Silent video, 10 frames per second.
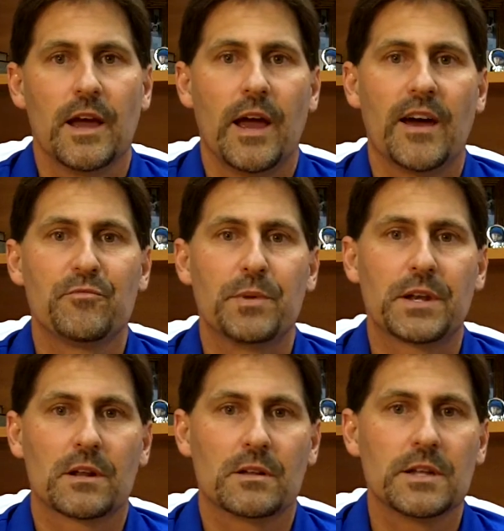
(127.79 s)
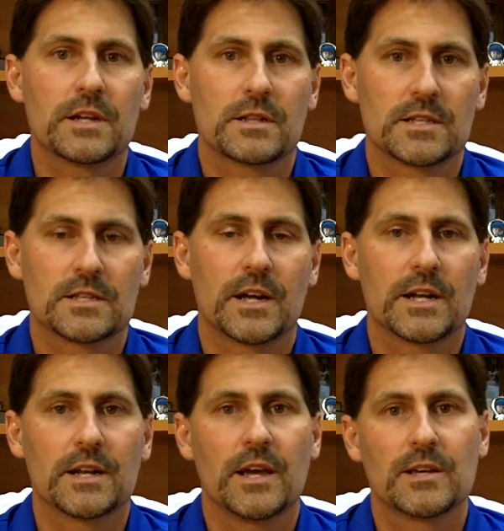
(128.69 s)
have been clinically
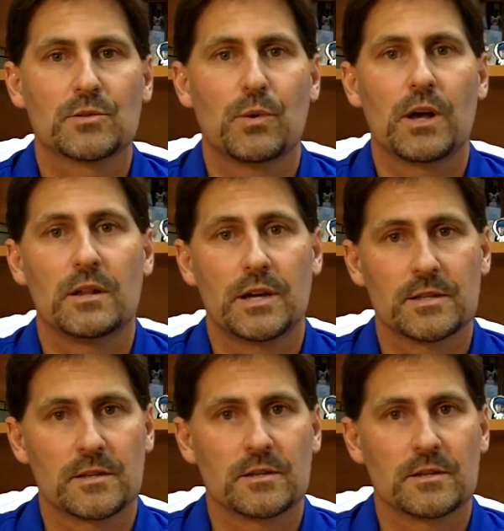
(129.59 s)
studied, as well as